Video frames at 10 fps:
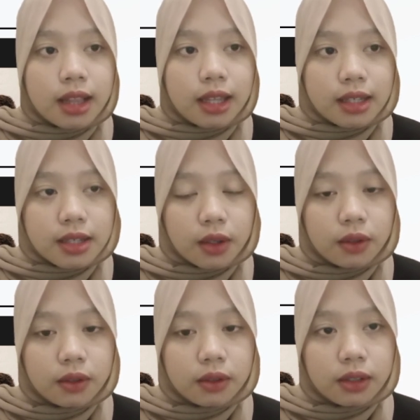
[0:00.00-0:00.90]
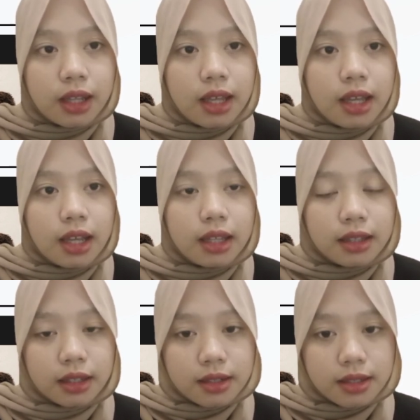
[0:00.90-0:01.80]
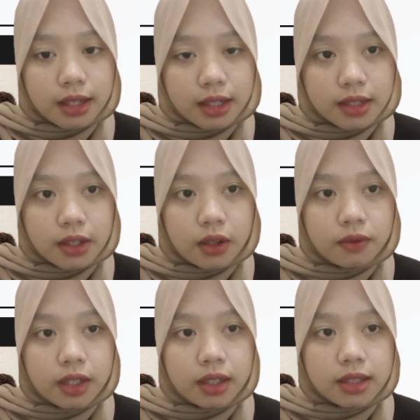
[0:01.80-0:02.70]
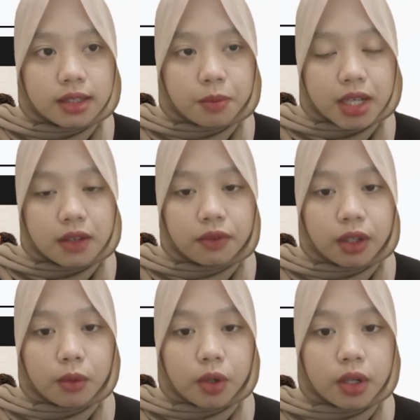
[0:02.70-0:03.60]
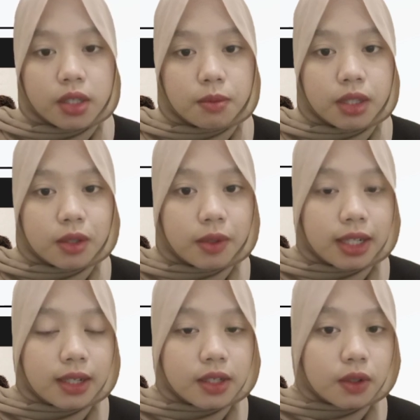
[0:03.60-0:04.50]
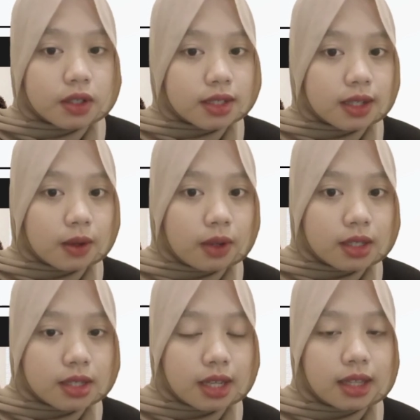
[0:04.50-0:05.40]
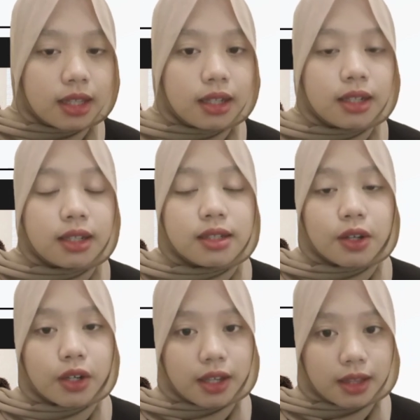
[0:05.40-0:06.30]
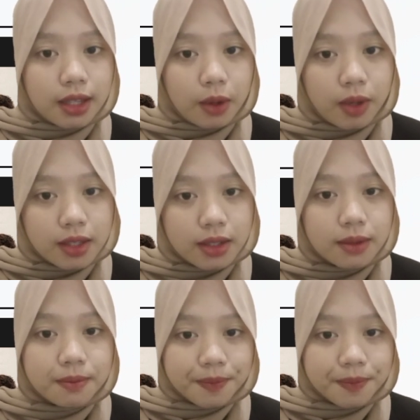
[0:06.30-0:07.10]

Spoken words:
lexical, and the context of specific words between the source language and then the target language.